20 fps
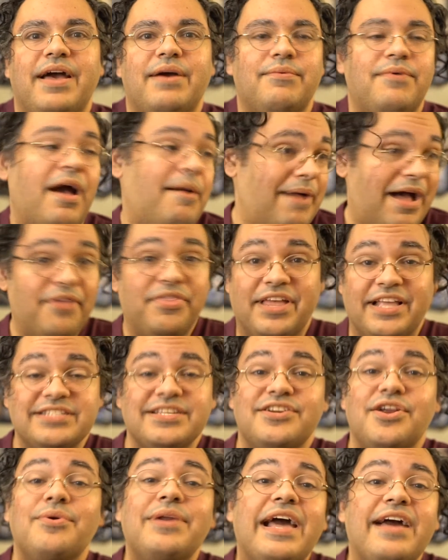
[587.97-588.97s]
about things
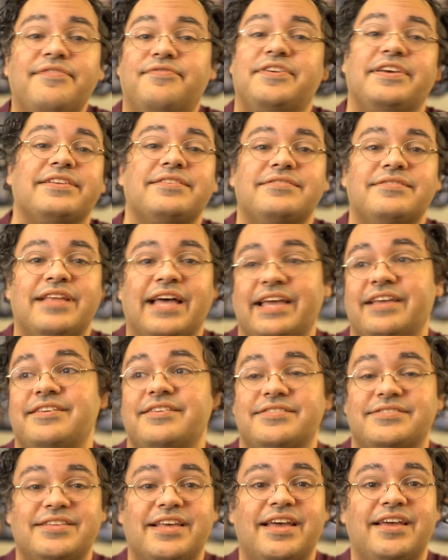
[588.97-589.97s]
that don't have feet, like,
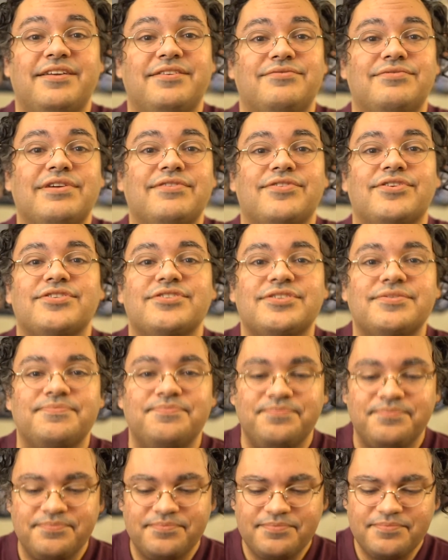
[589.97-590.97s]
say, rivers.
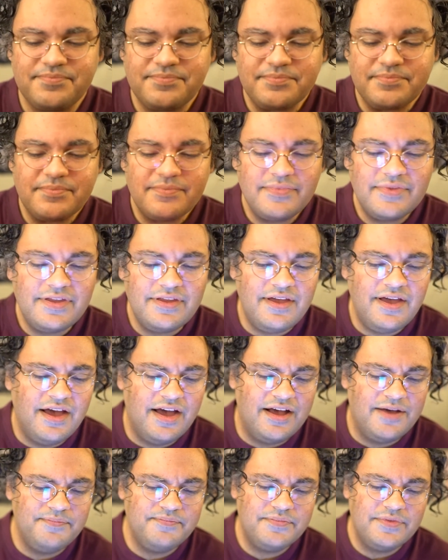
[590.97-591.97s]

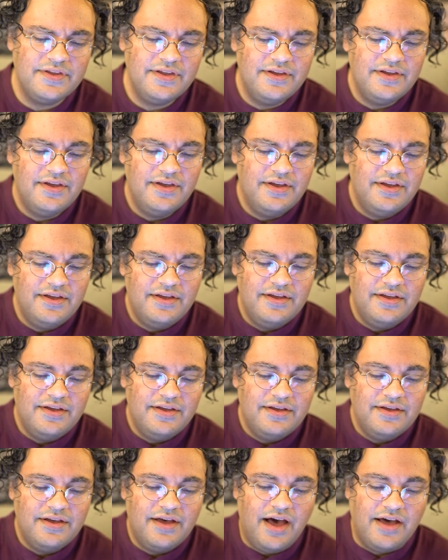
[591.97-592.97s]

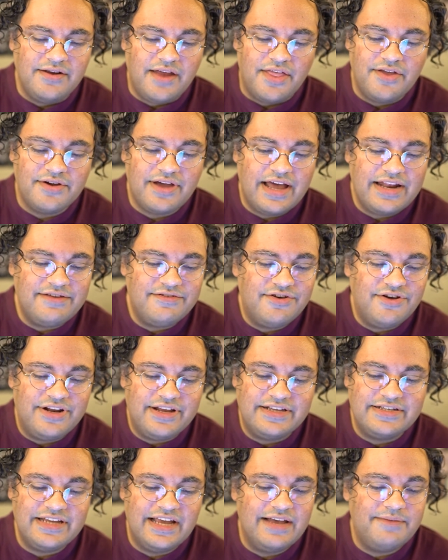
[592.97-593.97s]
Another kind of good
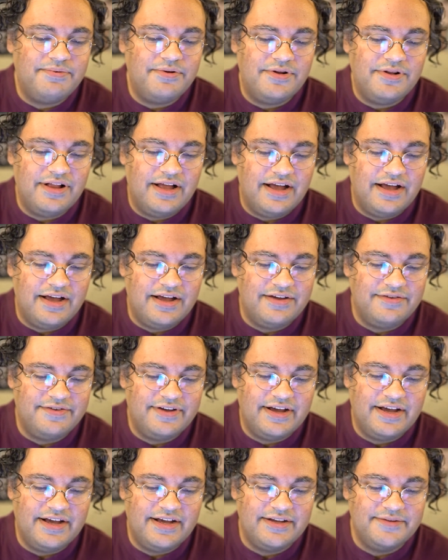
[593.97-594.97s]
example
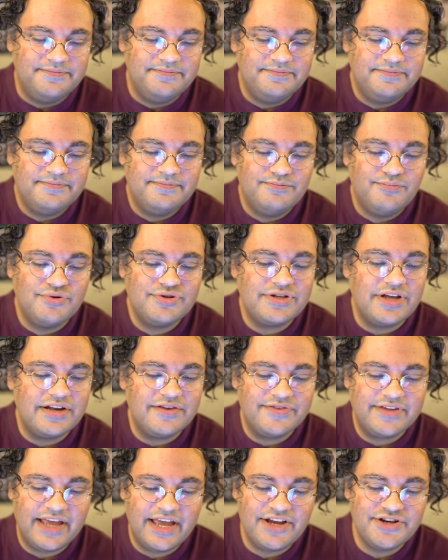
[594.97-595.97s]
of
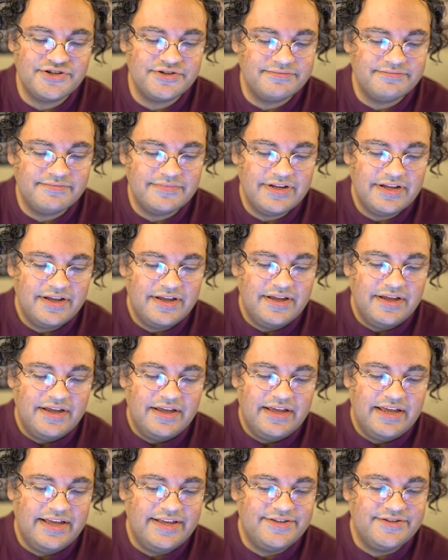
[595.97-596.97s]
personification
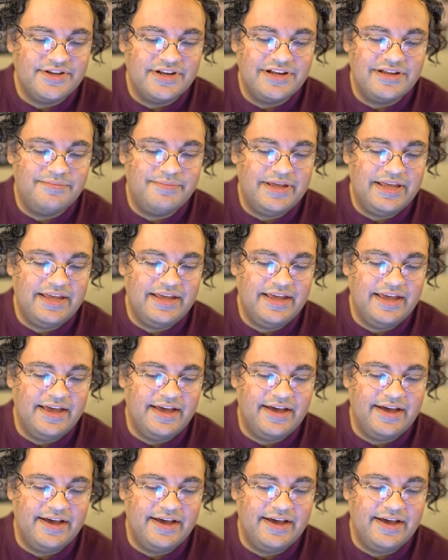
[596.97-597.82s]
is going to be,